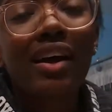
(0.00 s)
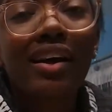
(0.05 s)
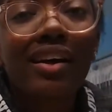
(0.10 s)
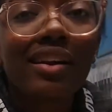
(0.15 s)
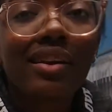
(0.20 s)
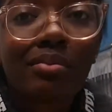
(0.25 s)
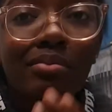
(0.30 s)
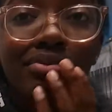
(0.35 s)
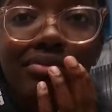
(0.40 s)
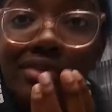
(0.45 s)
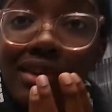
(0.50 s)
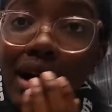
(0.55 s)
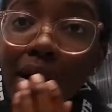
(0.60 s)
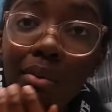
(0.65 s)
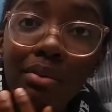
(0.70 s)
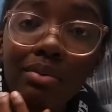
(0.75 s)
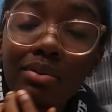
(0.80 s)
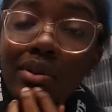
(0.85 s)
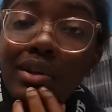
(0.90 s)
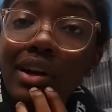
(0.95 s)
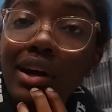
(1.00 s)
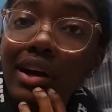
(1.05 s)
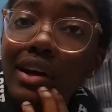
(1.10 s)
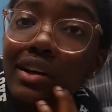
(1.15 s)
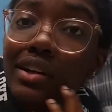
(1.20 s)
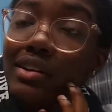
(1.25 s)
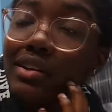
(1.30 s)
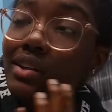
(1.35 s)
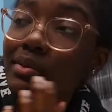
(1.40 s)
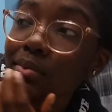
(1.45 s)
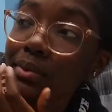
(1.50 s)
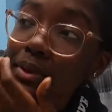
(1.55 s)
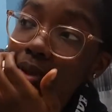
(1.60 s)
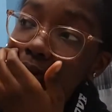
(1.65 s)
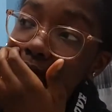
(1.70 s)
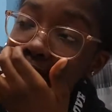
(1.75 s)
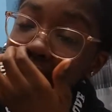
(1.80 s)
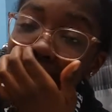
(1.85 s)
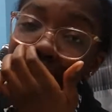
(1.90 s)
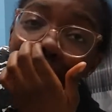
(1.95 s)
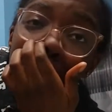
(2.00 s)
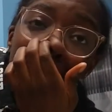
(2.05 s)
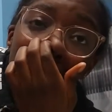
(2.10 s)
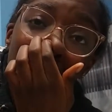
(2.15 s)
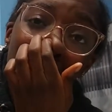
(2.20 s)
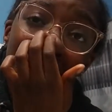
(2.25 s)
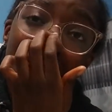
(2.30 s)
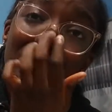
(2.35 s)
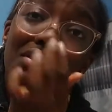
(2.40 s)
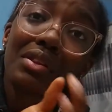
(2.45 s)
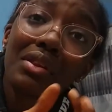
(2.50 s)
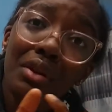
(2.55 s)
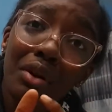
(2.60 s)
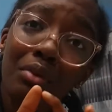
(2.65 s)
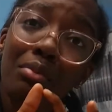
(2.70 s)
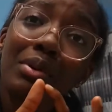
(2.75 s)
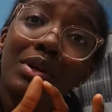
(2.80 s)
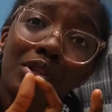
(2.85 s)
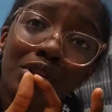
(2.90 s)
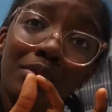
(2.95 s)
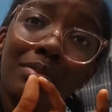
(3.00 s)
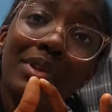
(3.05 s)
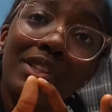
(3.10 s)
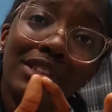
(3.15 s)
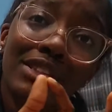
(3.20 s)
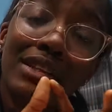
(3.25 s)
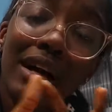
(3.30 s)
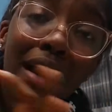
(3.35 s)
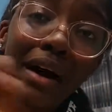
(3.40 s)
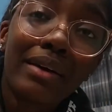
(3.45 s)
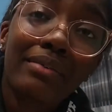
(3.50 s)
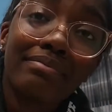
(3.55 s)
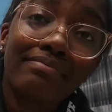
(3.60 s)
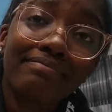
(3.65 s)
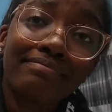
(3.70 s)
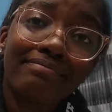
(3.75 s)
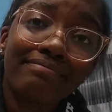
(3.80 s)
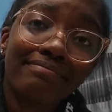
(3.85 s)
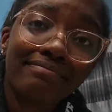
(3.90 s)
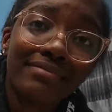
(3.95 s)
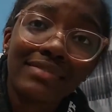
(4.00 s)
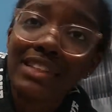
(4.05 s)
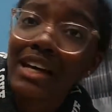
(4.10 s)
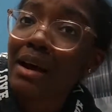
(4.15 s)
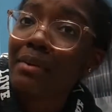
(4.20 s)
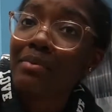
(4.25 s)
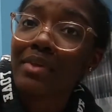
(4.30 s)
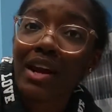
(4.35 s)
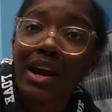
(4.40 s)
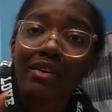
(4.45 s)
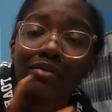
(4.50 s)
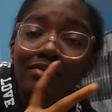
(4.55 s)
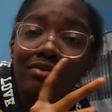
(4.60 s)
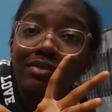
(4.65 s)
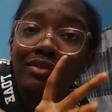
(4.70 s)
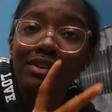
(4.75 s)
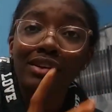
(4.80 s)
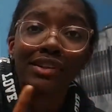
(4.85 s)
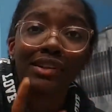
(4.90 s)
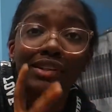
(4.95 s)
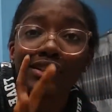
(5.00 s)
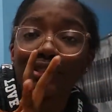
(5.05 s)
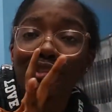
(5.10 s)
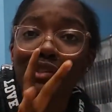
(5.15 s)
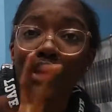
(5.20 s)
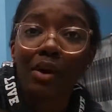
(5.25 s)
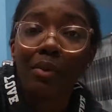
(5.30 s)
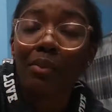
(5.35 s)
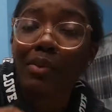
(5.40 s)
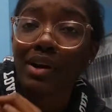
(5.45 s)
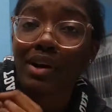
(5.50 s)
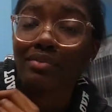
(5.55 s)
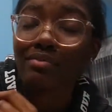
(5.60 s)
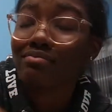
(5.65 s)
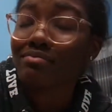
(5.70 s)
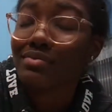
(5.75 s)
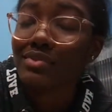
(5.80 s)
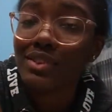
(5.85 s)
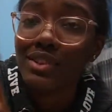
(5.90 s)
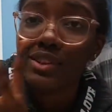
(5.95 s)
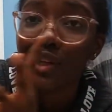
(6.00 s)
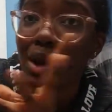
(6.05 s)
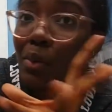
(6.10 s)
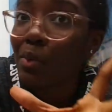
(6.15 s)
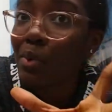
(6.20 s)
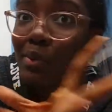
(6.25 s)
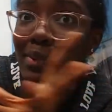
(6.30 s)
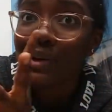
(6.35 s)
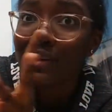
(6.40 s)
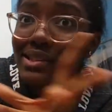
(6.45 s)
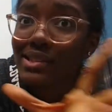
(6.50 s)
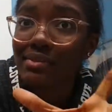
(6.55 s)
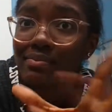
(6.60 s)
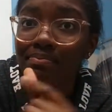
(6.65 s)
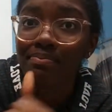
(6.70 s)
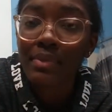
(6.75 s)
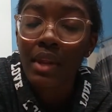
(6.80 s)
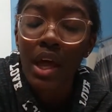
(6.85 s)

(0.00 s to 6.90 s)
And I'm probably not going to deep condition because that takes a little bit too much time. Time that I really just don't want to waste.